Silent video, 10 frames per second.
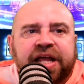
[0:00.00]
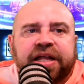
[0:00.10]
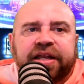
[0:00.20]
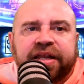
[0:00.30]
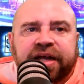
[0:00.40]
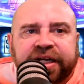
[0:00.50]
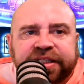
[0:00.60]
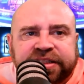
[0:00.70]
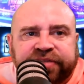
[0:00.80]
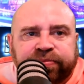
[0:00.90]

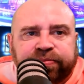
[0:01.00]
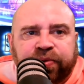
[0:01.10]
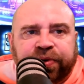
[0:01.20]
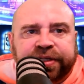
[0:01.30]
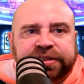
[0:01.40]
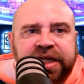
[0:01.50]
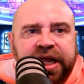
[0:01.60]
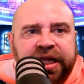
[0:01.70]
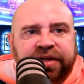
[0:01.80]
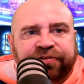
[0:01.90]
97 points in